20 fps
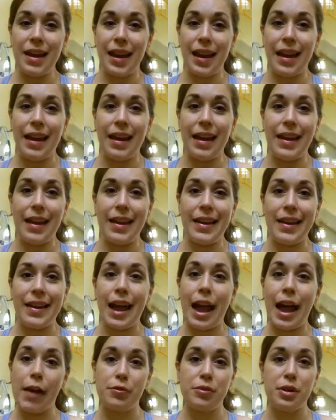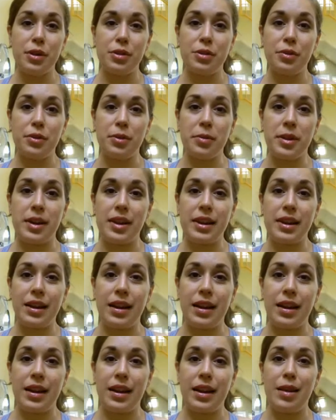and halfway through the week
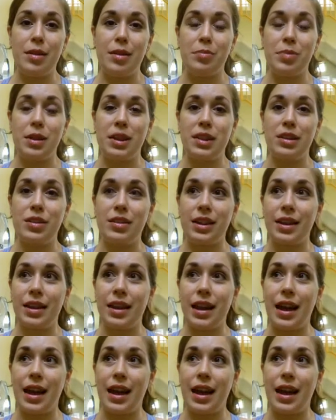I'd be looking